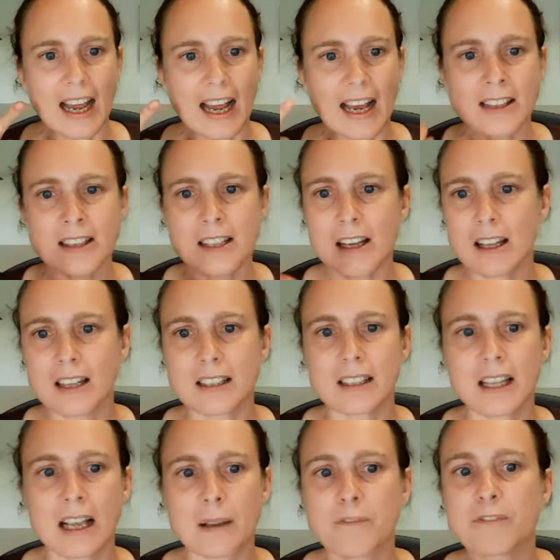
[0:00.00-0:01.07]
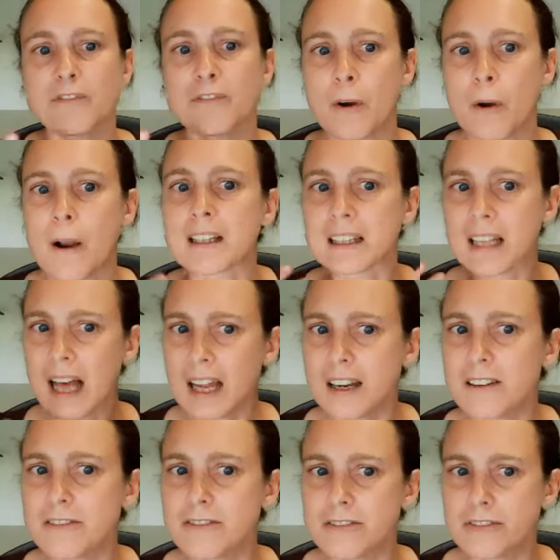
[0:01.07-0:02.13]
I thought, like, for a lot
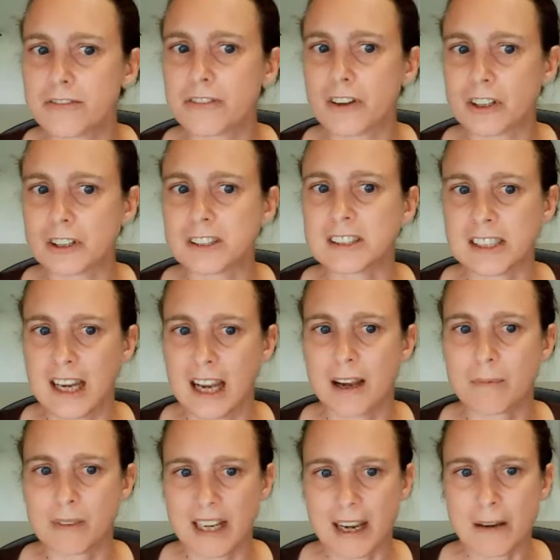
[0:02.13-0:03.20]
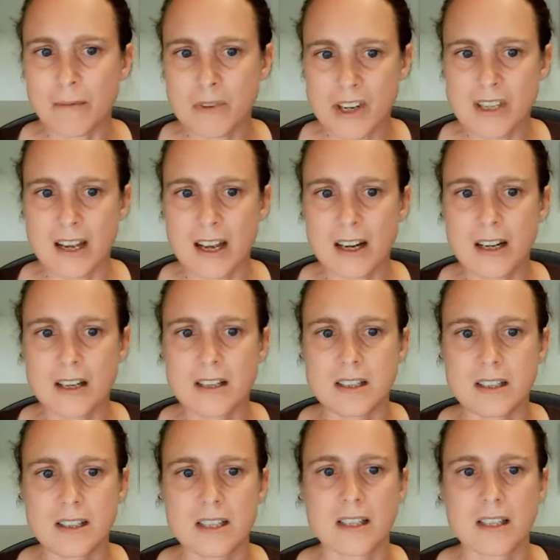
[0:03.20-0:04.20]
of first-time game designers,